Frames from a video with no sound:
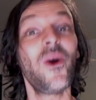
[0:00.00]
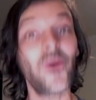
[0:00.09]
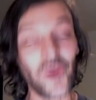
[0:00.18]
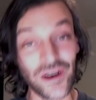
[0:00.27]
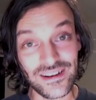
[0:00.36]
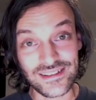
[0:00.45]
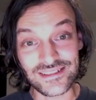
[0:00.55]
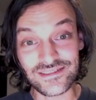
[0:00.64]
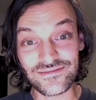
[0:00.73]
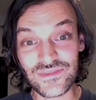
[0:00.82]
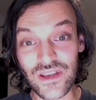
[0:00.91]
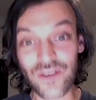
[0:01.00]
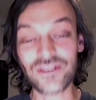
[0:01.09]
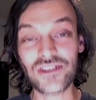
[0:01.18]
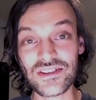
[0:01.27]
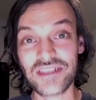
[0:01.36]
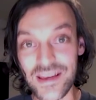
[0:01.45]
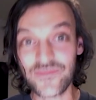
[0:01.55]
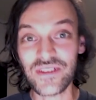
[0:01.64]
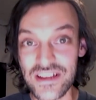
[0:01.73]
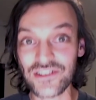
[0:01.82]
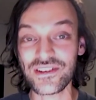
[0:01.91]
or you can just keep the
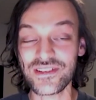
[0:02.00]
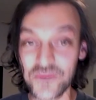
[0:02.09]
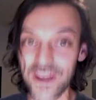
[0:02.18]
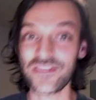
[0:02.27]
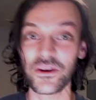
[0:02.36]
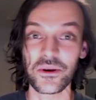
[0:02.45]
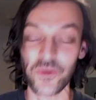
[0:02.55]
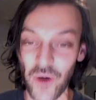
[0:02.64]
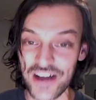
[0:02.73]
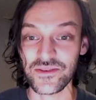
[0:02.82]
dishes with you and wash